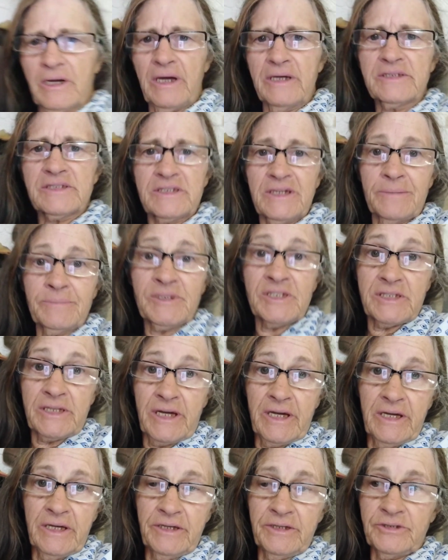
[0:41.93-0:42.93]
At some
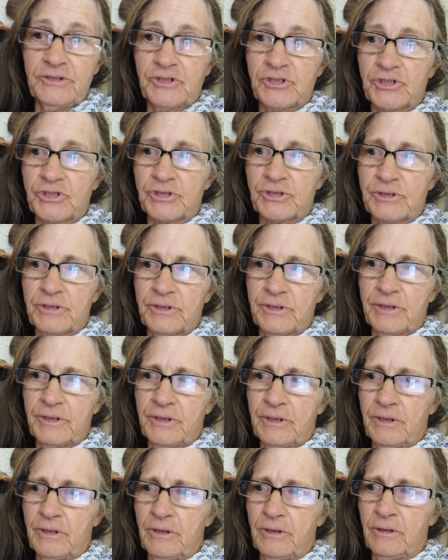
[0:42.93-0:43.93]
stage,
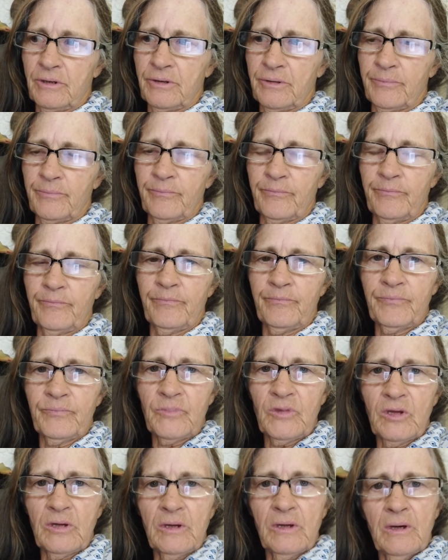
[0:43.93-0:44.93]
I
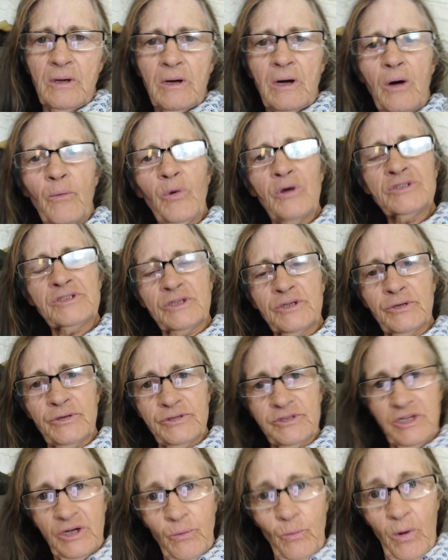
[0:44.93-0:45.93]
wasn't
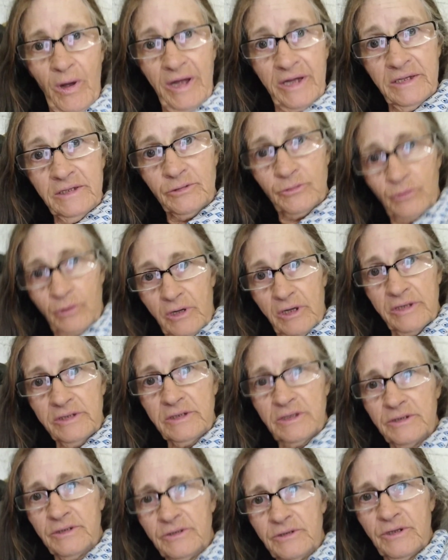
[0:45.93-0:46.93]
losing weight, right?
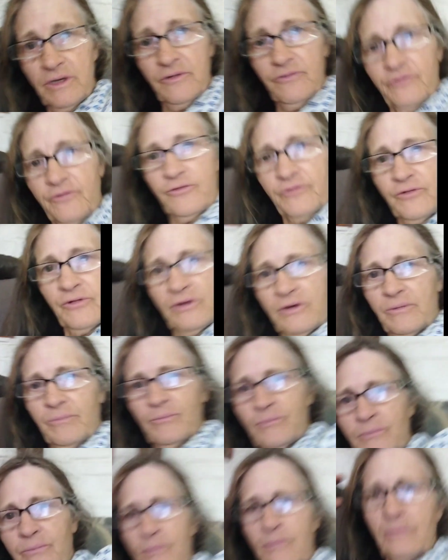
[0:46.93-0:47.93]
I don't know
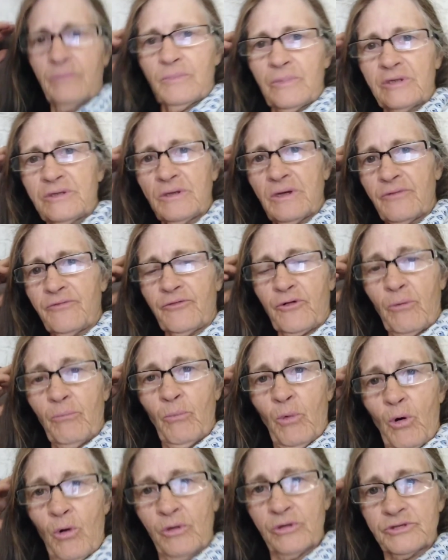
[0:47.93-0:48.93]
if, from
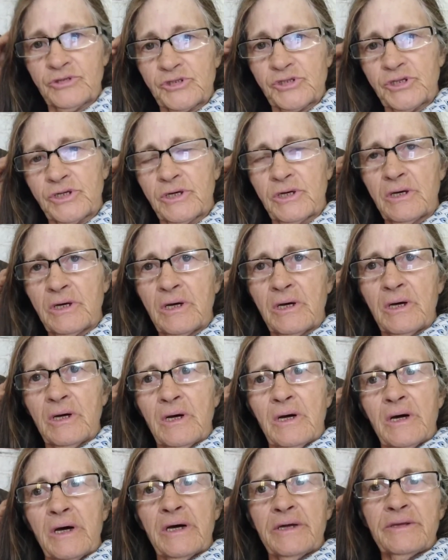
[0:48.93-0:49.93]
March,
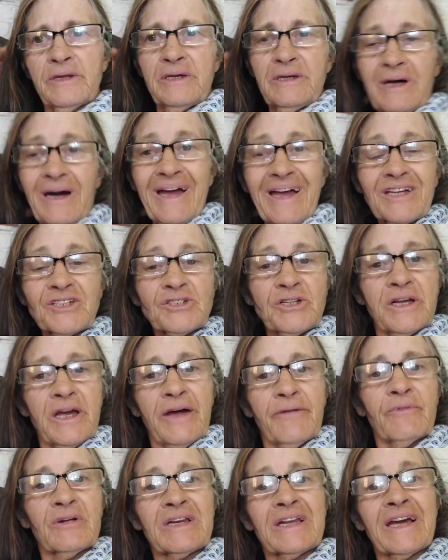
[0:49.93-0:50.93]
and then I actually
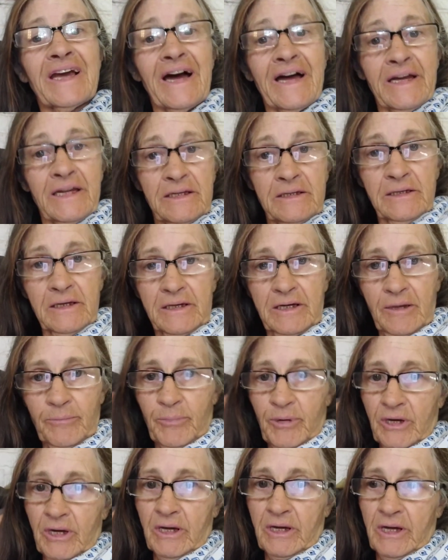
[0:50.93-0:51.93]
even gained a
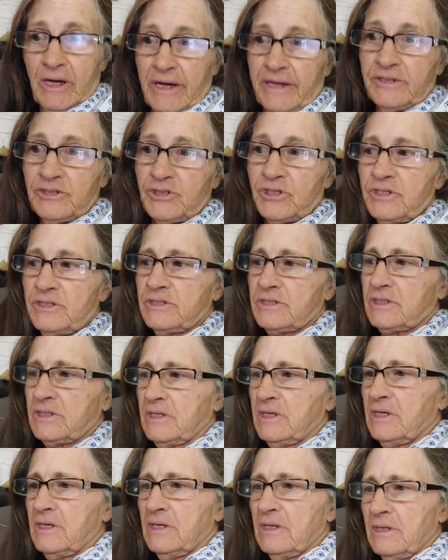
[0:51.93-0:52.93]
couple of kgs.
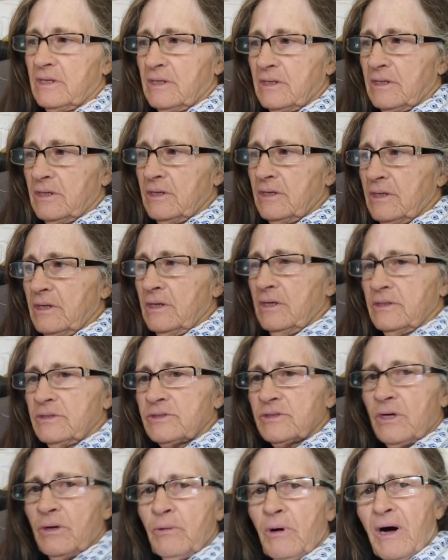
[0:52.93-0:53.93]

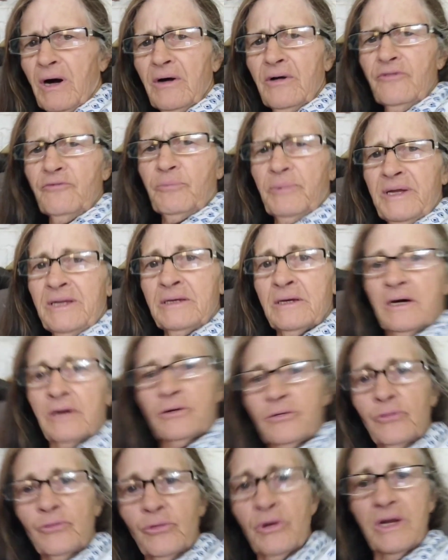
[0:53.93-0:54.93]
So I've been
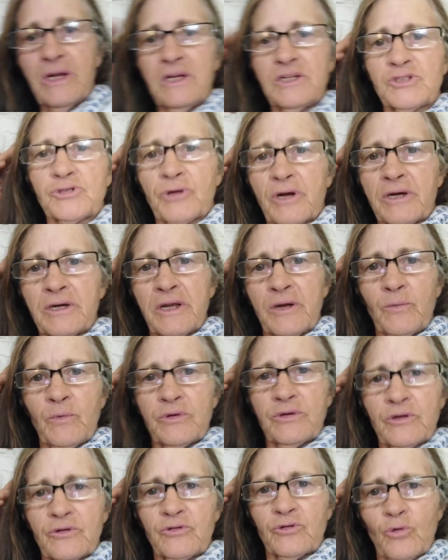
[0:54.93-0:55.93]
really struggling
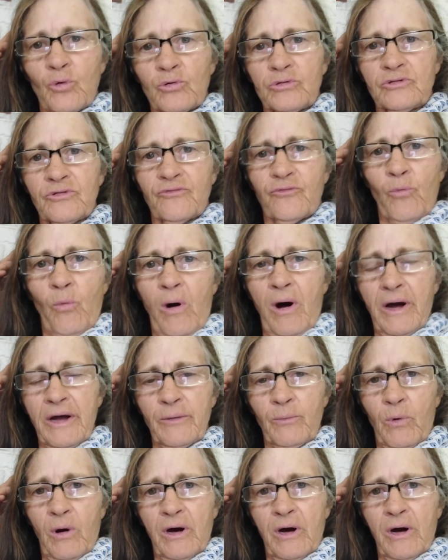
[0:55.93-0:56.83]
with the thought of why,